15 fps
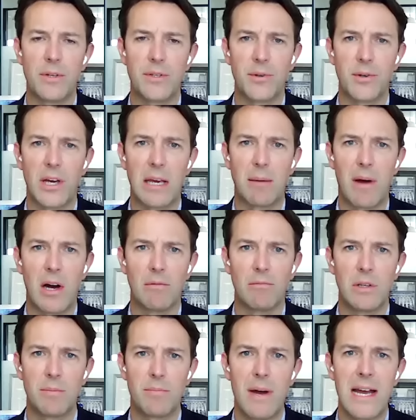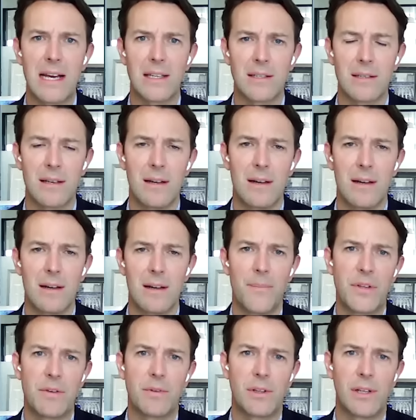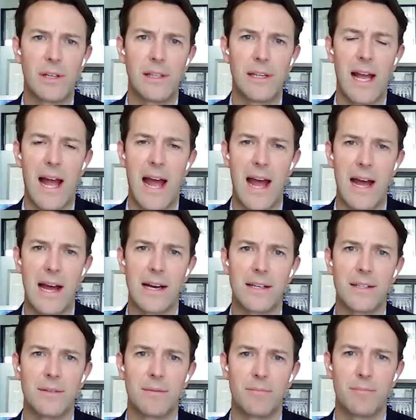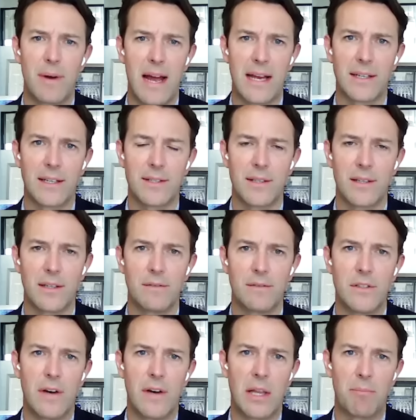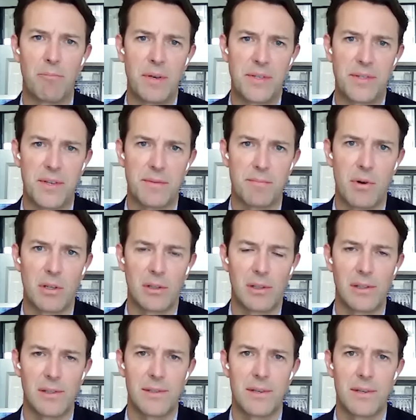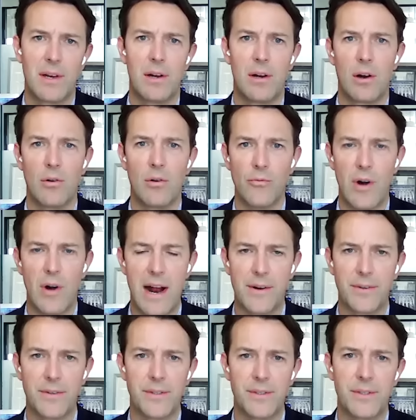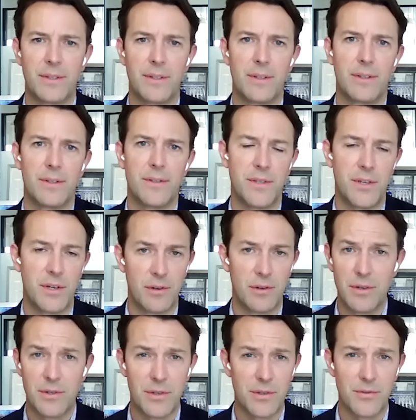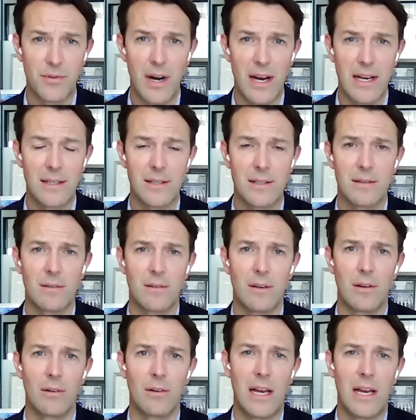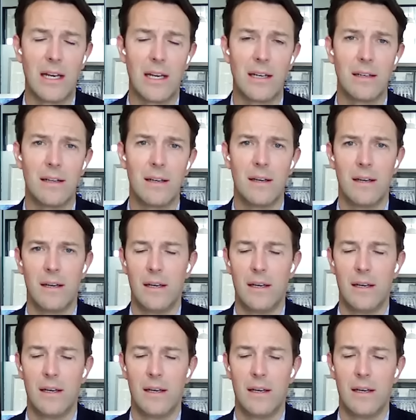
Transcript: we're talking about with banks, you've clearly had banks that have developed business models around zero interest rates, in